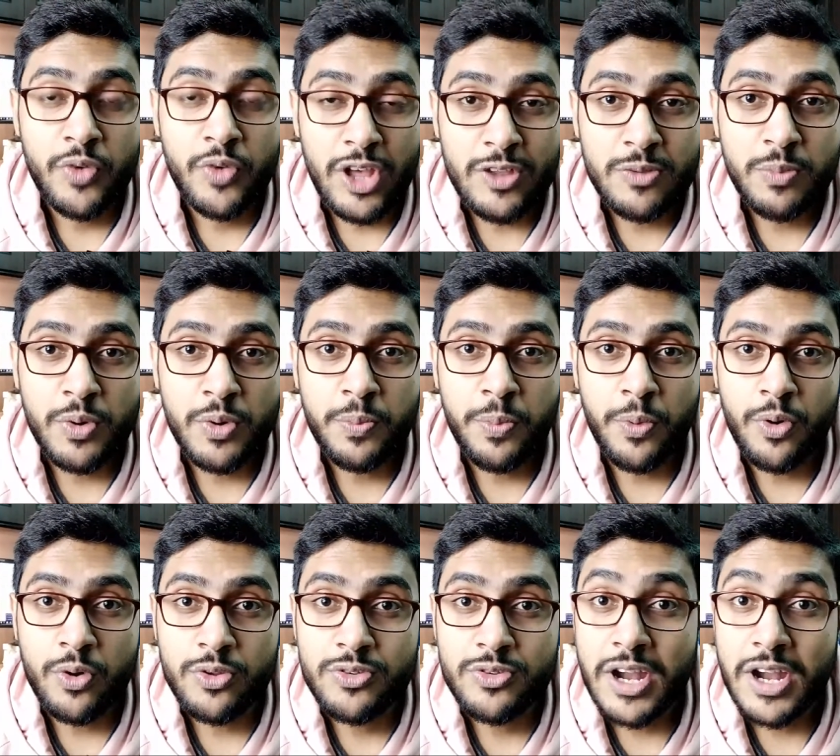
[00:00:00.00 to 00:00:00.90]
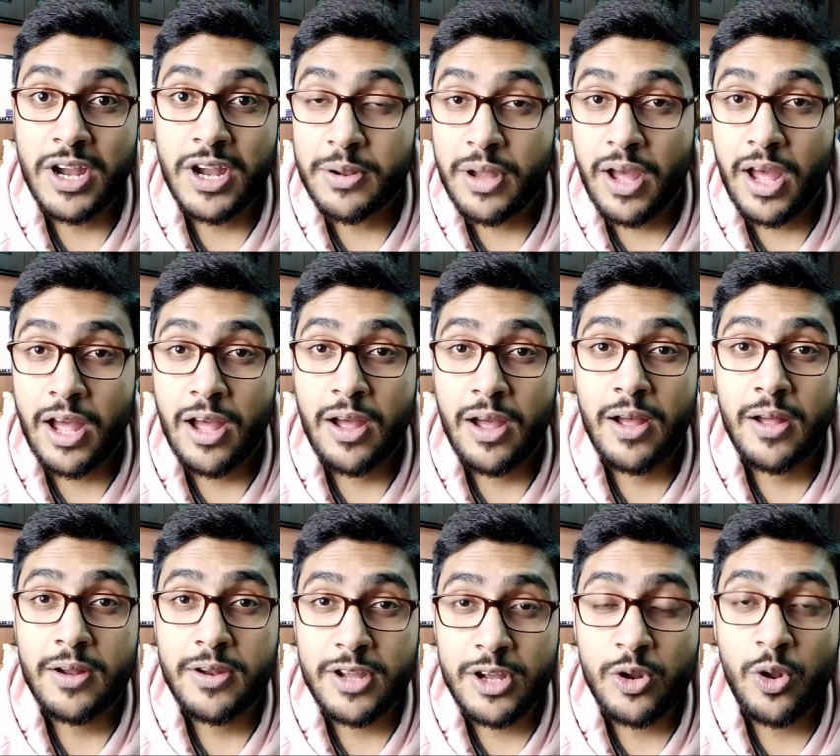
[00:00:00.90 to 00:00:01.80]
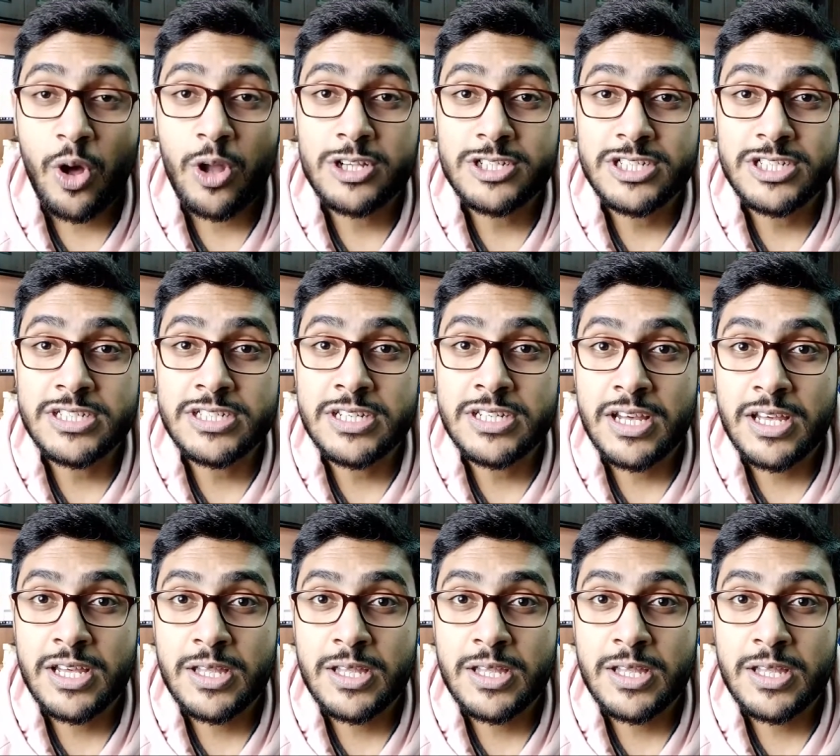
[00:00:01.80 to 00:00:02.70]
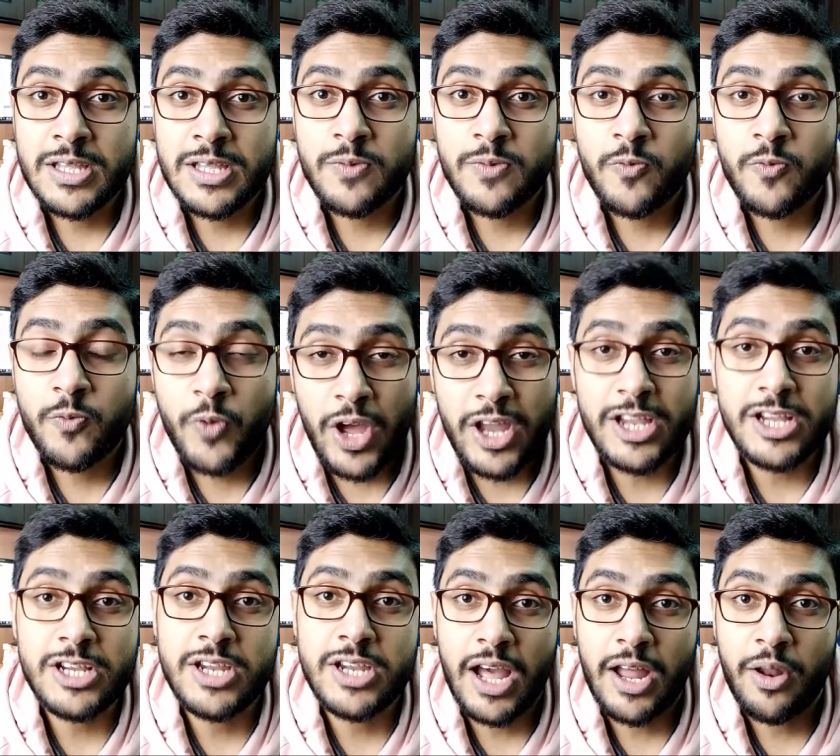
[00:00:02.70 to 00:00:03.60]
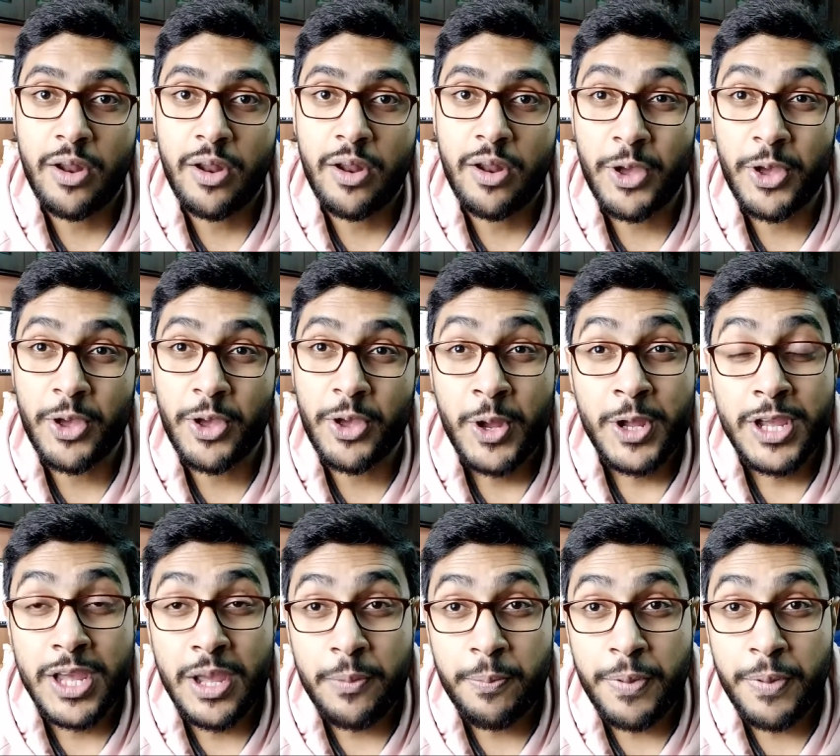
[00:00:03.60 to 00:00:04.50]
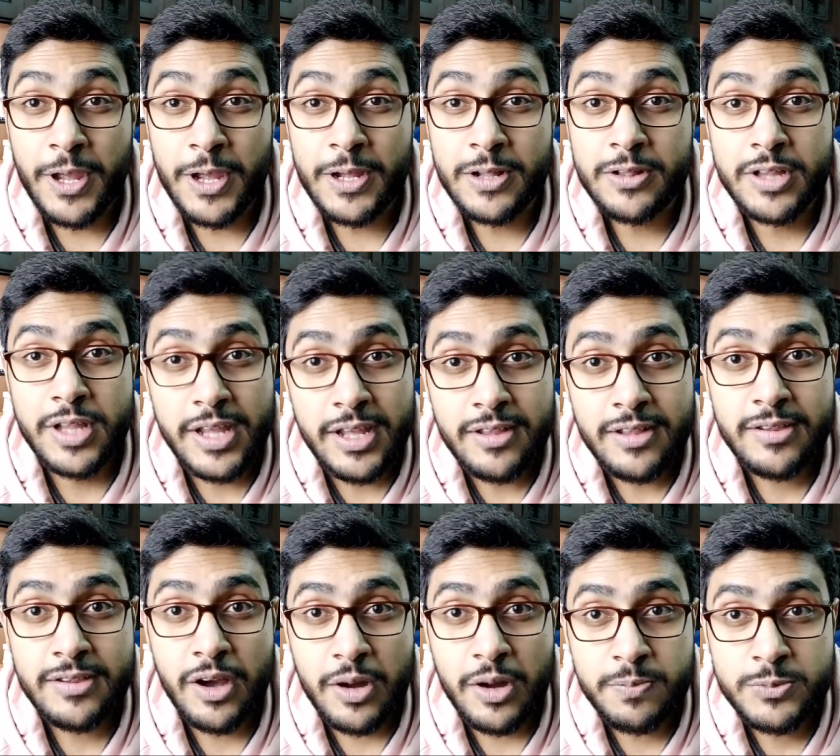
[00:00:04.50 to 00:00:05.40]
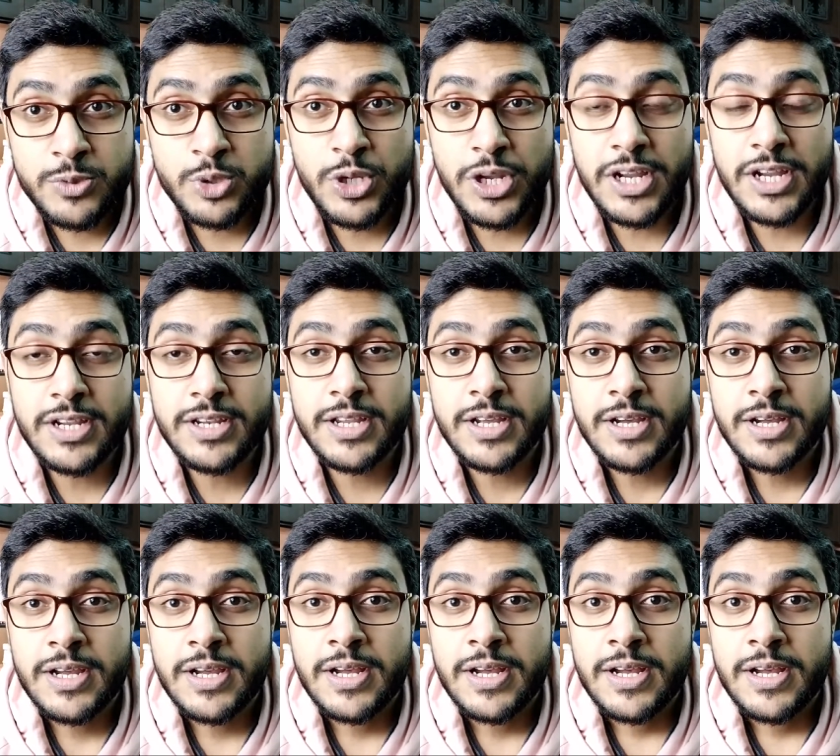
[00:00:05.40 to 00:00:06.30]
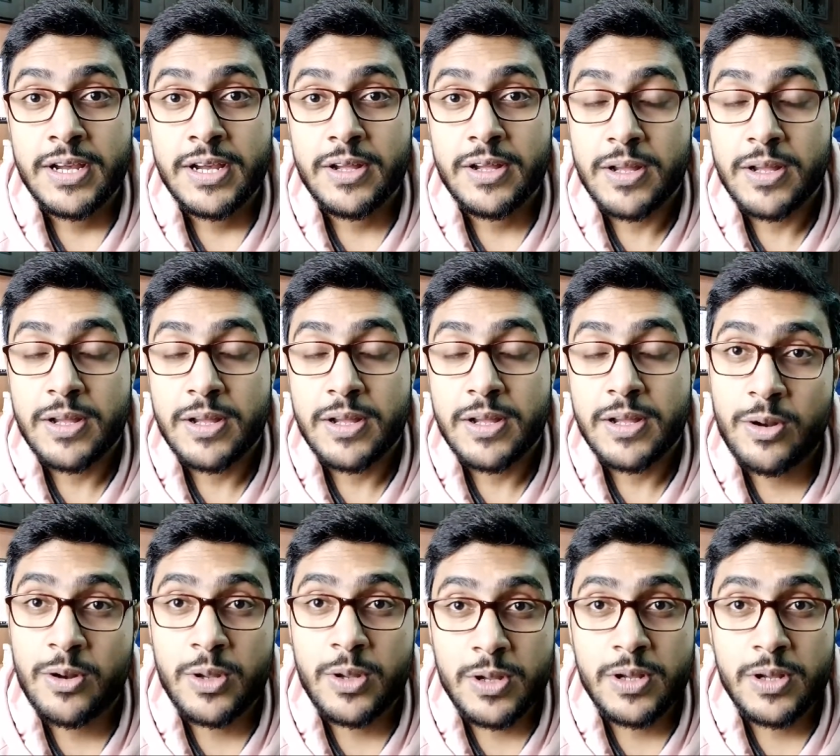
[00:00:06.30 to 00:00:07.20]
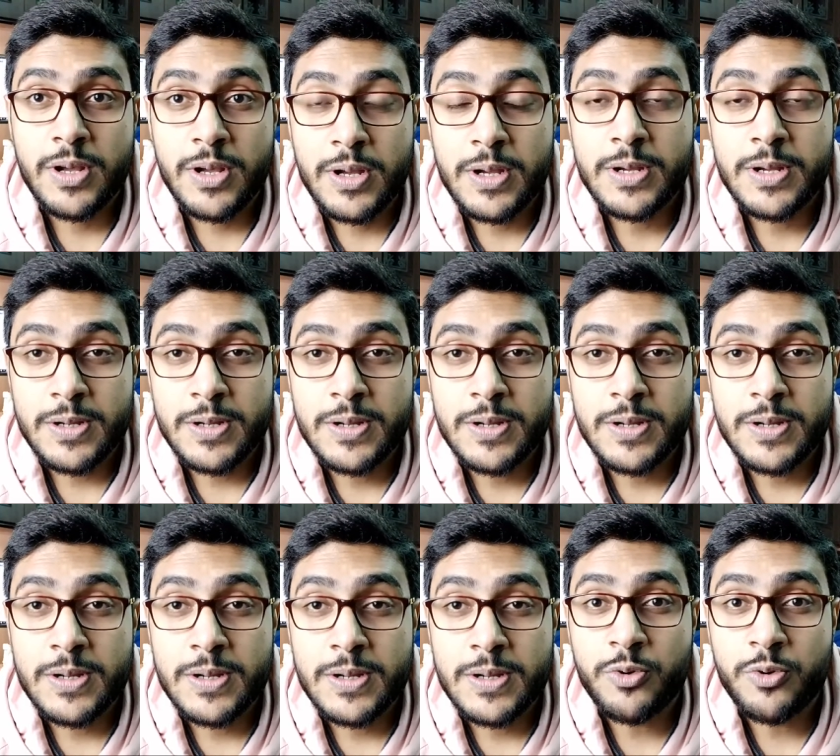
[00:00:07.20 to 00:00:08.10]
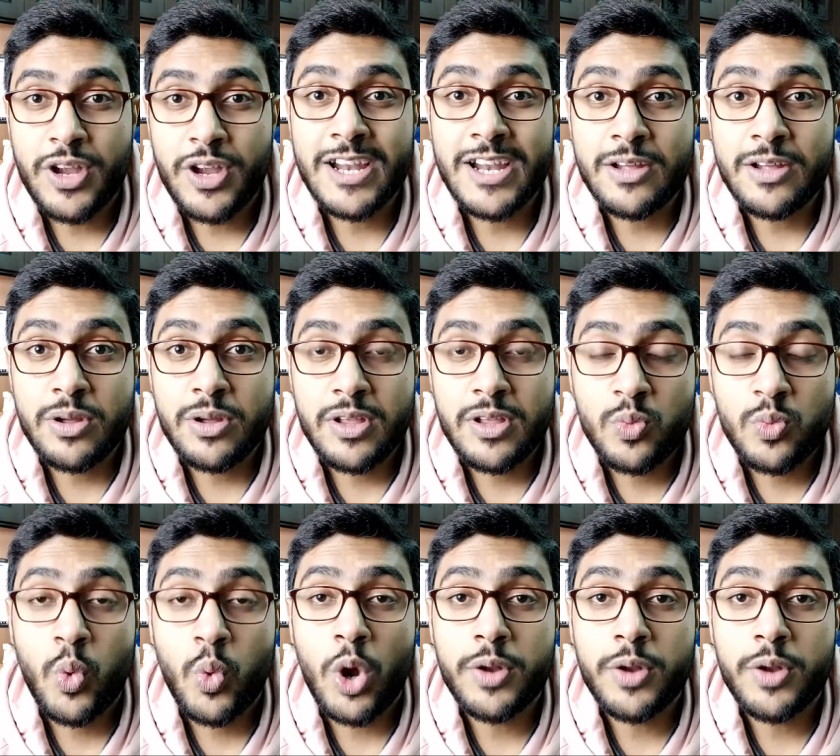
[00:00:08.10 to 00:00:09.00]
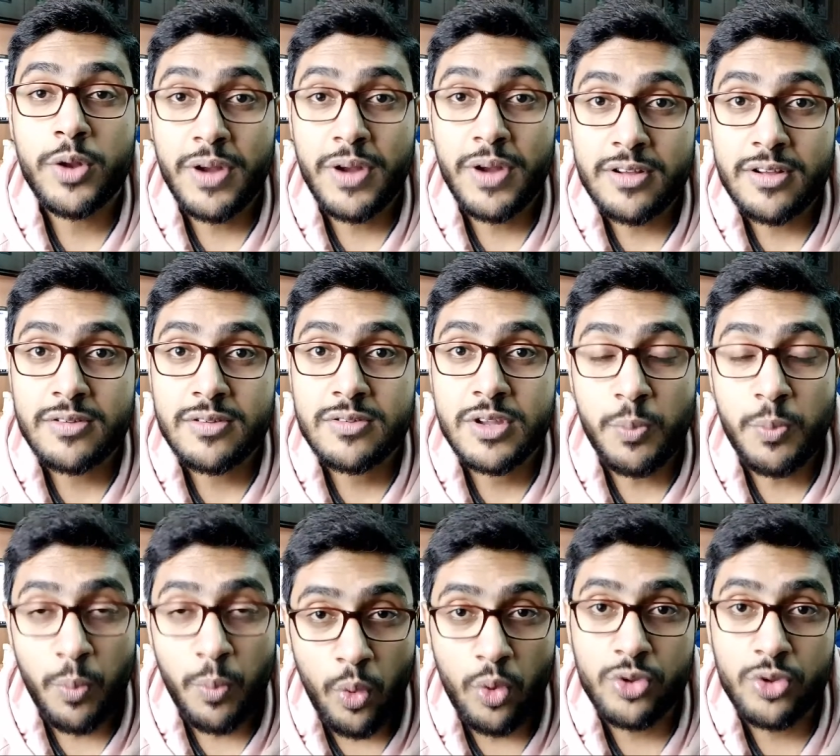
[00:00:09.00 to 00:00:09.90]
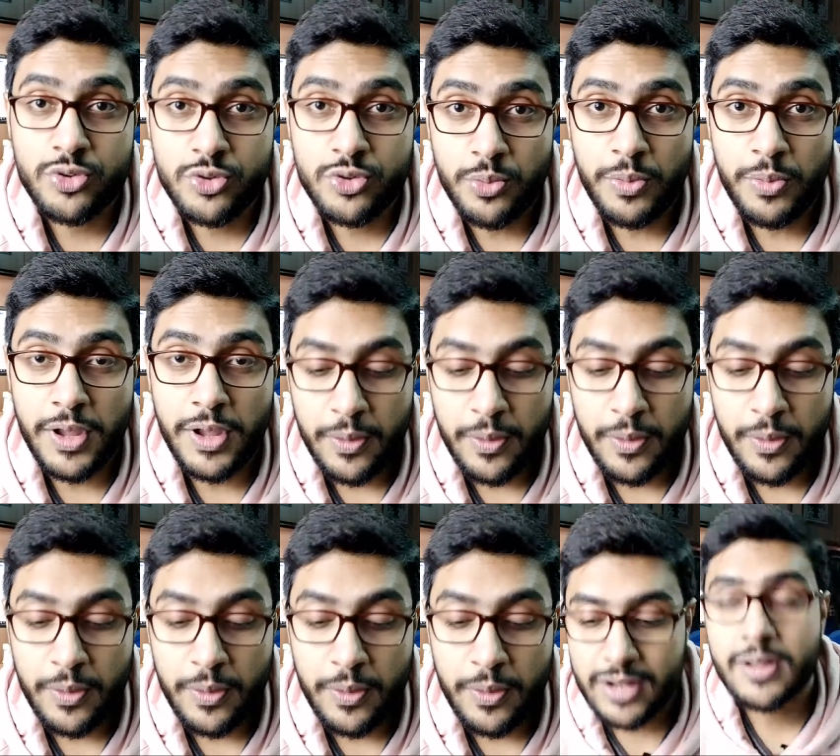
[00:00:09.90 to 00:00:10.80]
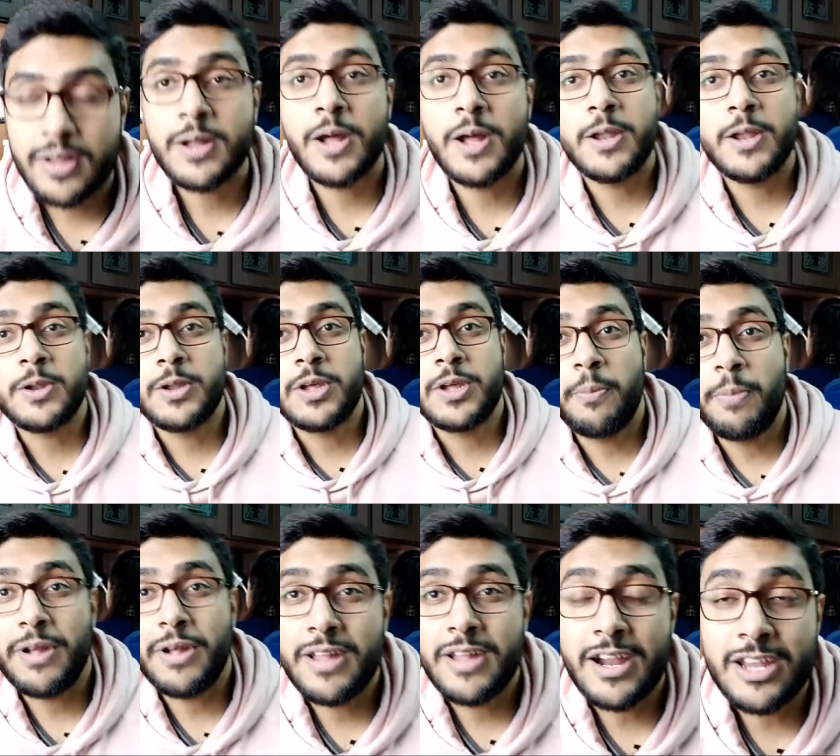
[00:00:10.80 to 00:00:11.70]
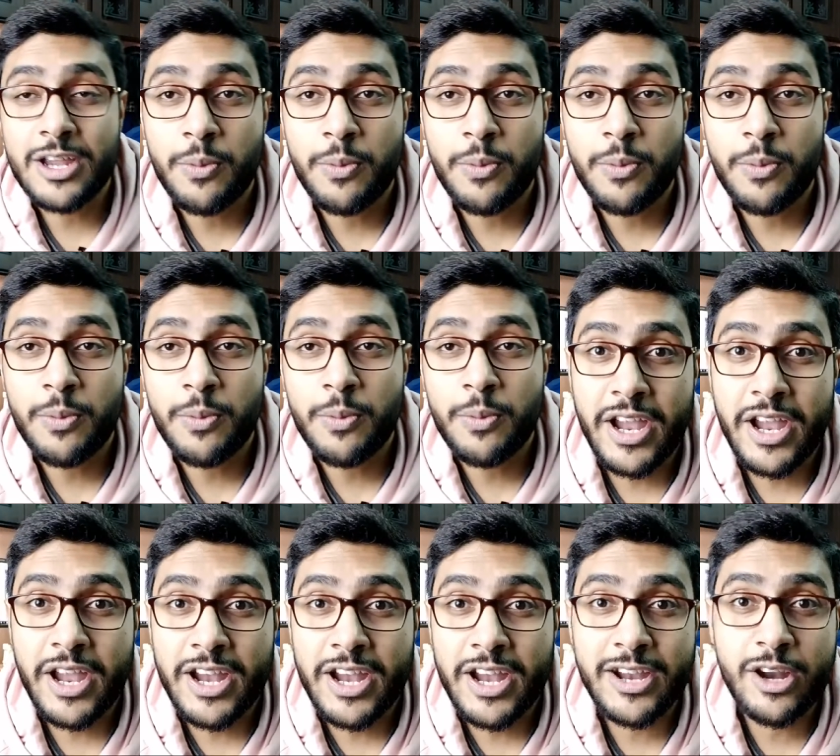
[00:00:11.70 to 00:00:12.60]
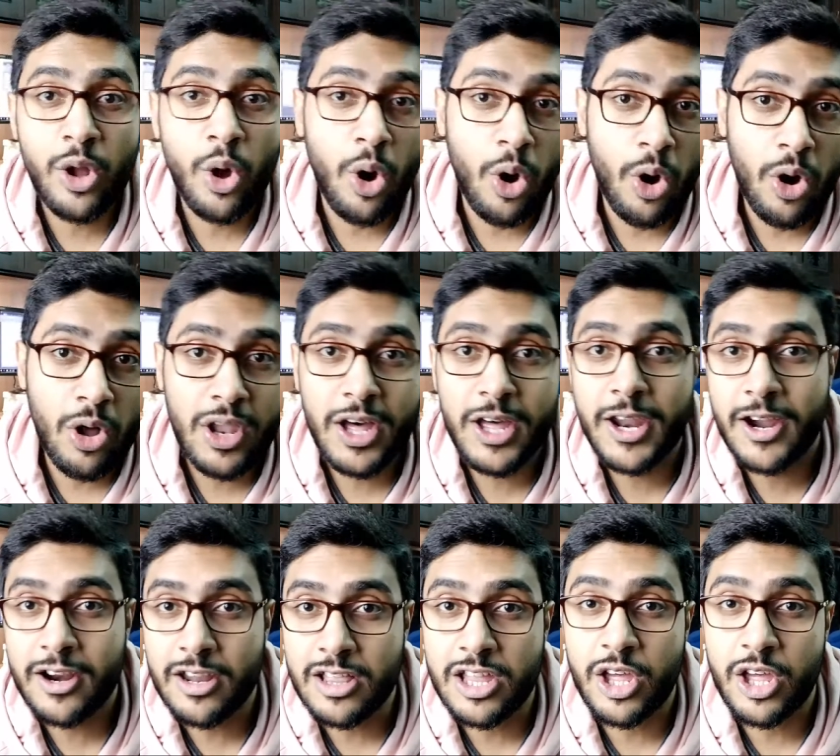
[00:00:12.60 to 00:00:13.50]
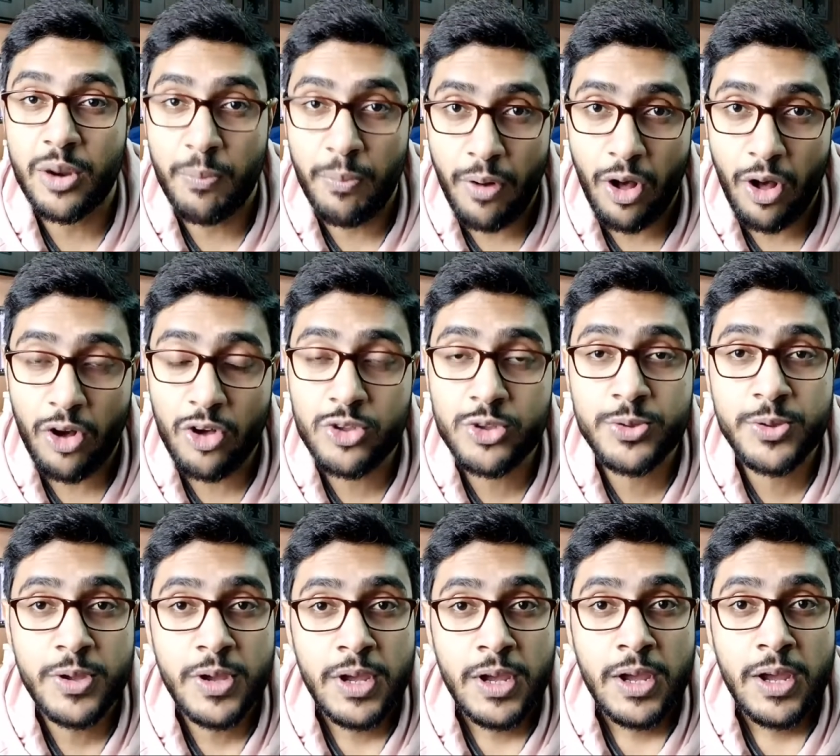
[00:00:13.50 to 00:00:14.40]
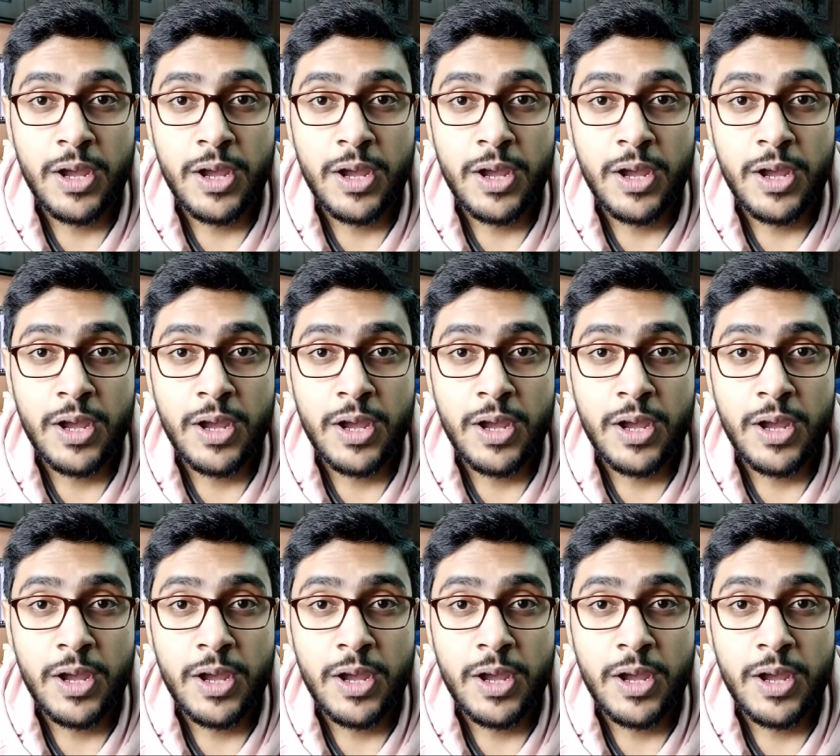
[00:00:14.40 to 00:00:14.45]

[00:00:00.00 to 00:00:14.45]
facebook post that technology is very dynamic keeping things up to date and uh, uh, up to date is what matters the most to me, right? And keeping that in mind, we updated all our earlier blogs